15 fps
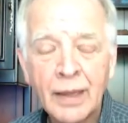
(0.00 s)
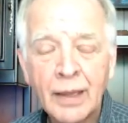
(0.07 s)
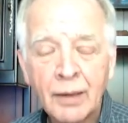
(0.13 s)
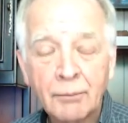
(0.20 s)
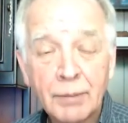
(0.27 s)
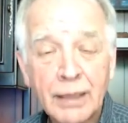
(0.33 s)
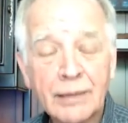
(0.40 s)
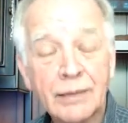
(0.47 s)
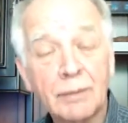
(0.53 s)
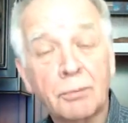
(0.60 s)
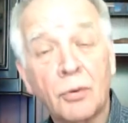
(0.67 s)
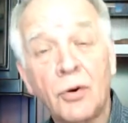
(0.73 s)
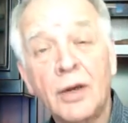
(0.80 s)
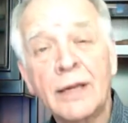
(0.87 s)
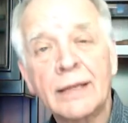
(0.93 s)
But the
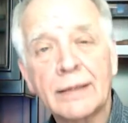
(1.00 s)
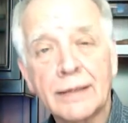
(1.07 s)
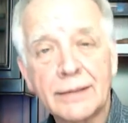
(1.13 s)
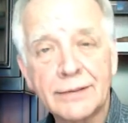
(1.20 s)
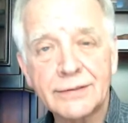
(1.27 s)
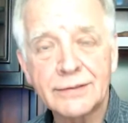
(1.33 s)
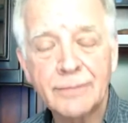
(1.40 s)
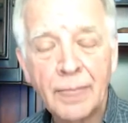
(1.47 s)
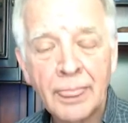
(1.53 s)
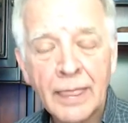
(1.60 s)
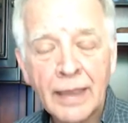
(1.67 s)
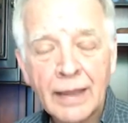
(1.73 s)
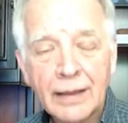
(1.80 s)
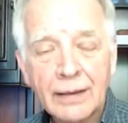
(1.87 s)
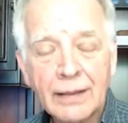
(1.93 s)
point is,
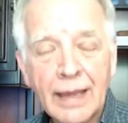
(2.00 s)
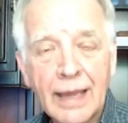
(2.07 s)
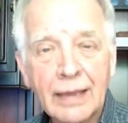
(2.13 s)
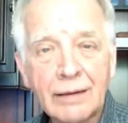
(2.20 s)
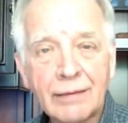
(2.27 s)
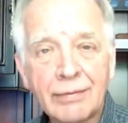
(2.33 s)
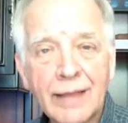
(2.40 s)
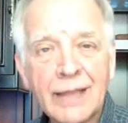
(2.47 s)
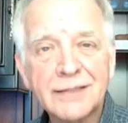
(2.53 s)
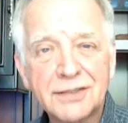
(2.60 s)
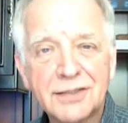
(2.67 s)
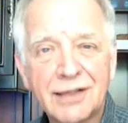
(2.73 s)
that that's the,